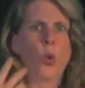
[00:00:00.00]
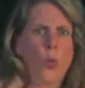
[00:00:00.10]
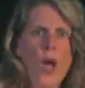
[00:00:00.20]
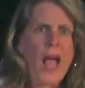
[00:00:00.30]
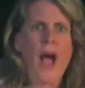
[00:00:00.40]

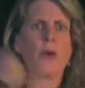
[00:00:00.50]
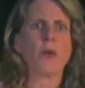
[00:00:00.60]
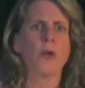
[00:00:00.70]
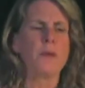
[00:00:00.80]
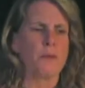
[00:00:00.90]
how can
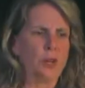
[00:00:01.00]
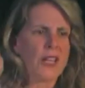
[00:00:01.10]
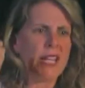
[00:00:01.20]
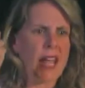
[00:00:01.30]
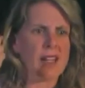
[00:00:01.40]
we
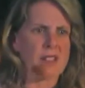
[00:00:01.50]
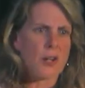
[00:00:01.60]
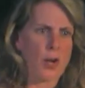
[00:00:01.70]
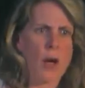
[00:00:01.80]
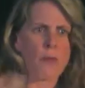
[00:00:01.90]
really get it to
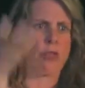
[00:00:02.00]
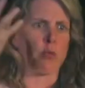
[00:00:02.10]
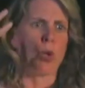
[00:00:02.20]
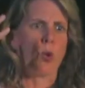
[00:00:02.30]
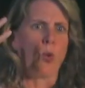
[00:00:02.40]
come
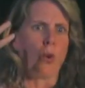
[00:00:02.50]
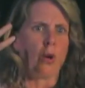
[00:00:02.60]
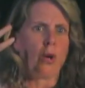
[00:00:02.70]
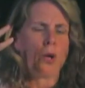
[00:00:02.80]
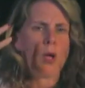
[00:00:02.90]
through.
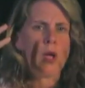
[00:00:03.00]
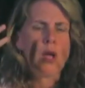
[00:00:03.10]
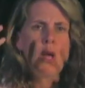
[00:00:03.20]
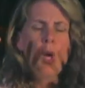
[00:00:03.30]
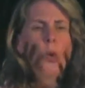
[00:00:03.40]

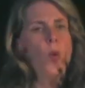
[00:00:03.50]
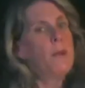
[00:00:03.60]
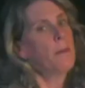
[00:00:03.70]
When